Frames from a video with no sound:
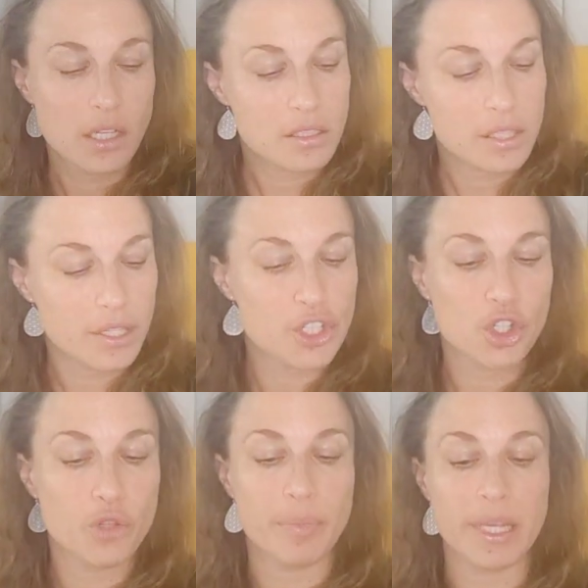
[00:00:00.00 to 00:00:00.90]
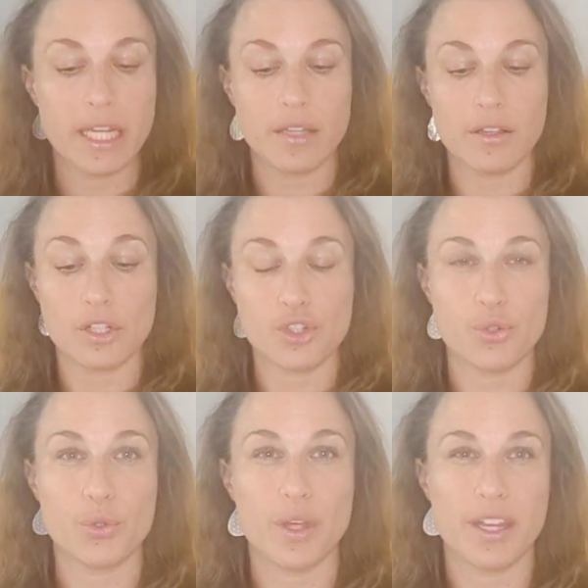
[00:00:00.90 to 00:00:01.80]
So this could be
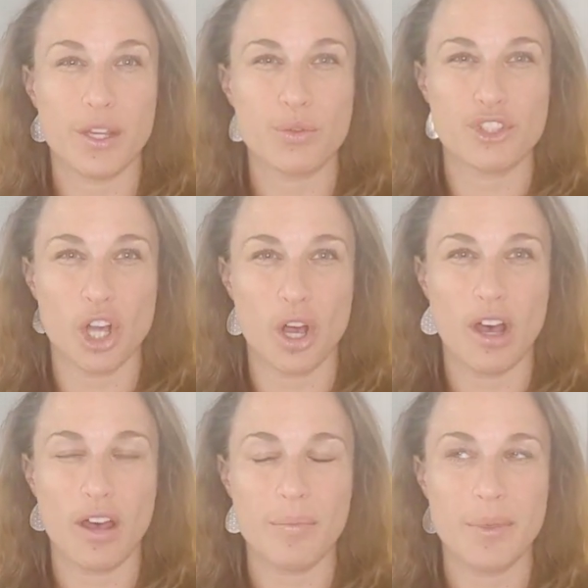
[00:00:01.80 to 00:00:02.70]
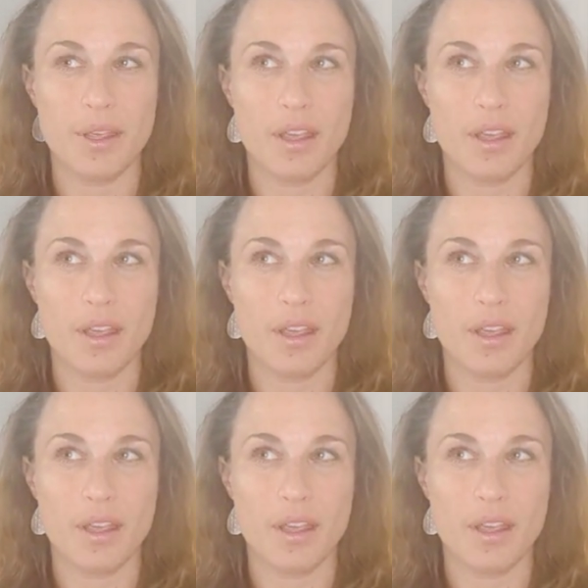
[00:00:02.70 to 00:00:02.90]
through a new job